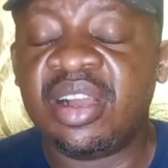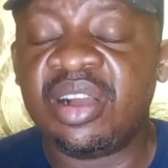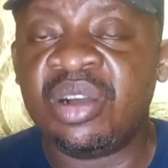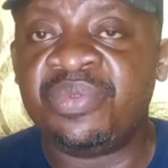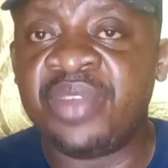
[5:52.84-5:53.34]

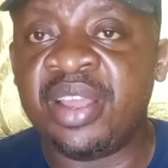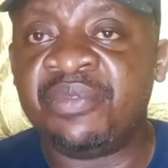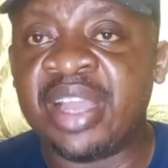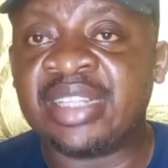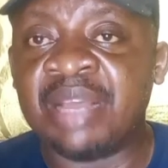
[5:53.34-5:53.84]
of
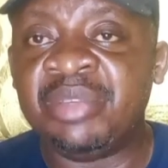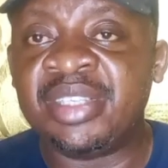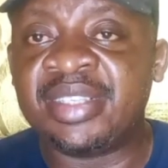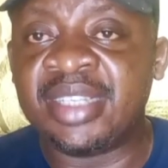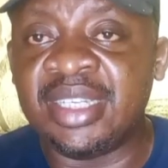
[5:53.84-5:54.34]

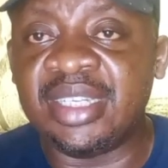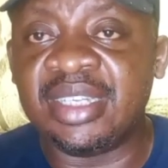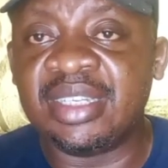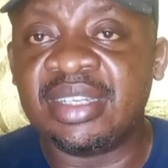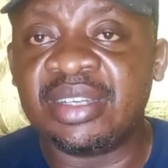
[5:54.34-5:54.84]
vitamin C,
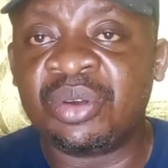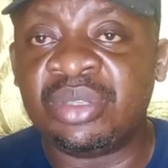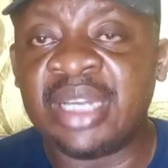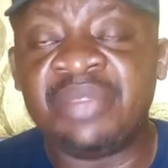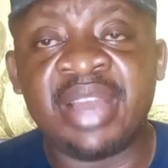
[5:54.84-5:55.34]

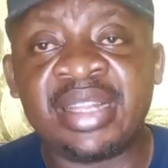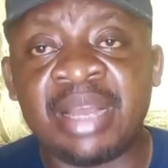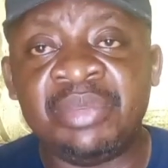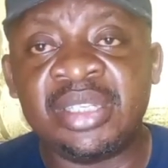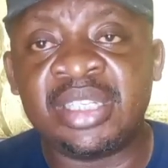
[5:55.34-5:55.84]
coated
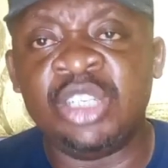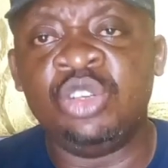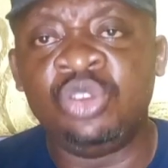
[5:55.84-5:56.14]
vitamin C.